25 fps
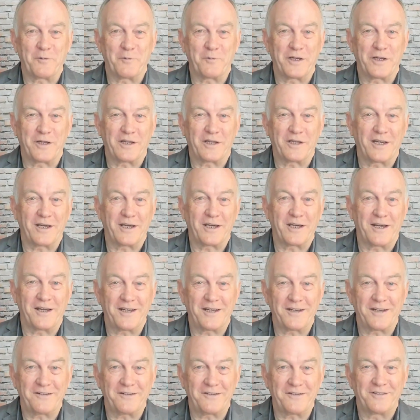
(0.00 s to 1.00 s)
where they are
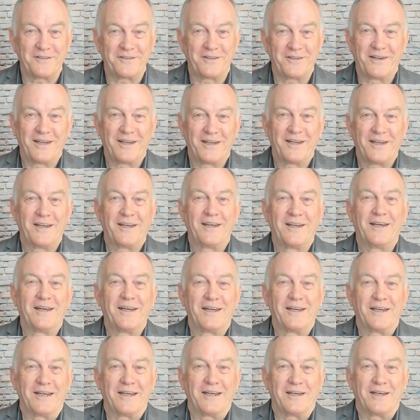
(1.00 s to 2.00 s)
now,
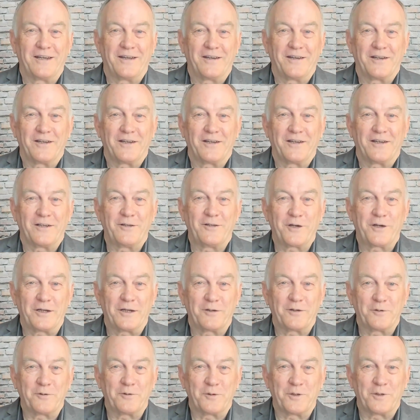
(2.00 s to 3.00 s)
looking
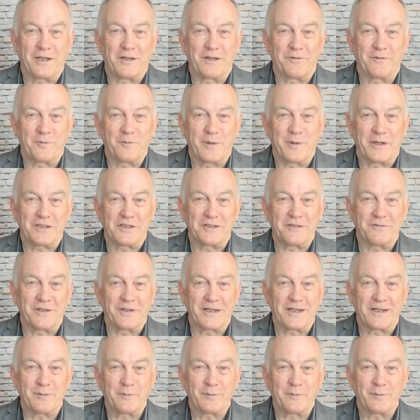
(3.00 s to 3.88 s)
at all the information,